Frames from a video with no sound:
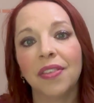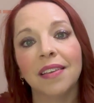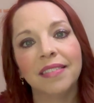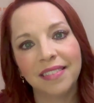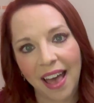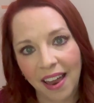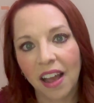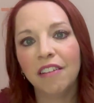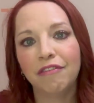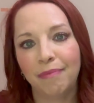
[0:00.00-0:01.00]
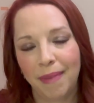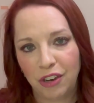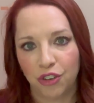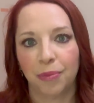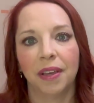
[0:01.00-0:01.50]
a set of
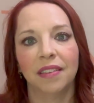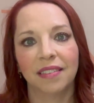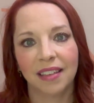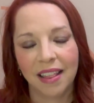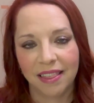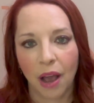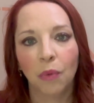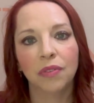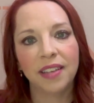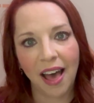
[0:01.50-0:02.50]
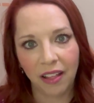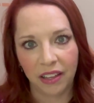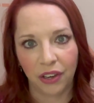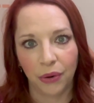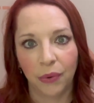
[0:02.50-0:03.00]
measurements that will tell
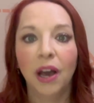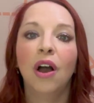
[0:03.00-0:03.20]
you